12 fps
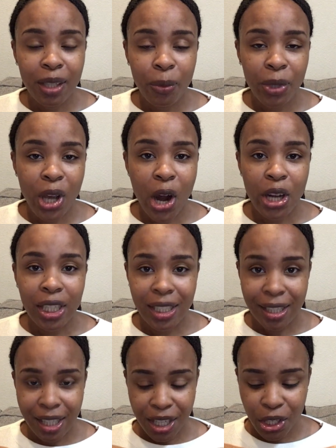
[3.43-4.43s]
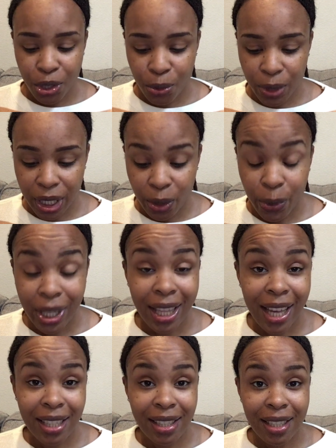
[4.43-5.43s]
We are continuing with
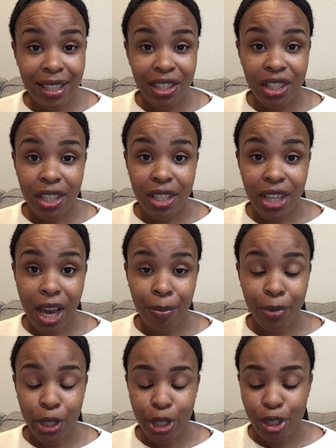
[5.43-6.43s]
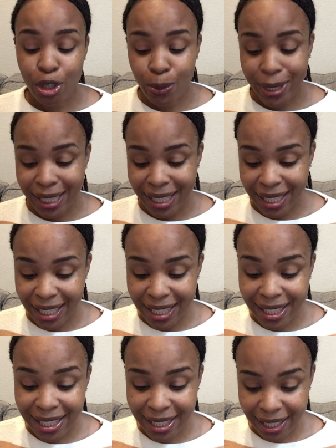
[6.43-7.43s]
Exodus chapter
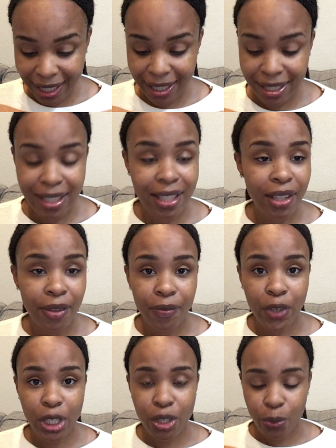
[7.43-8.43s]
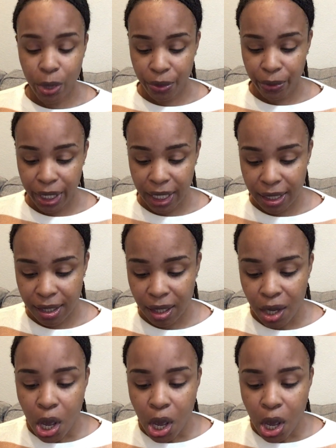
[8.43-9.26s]
26, verse 1 reads,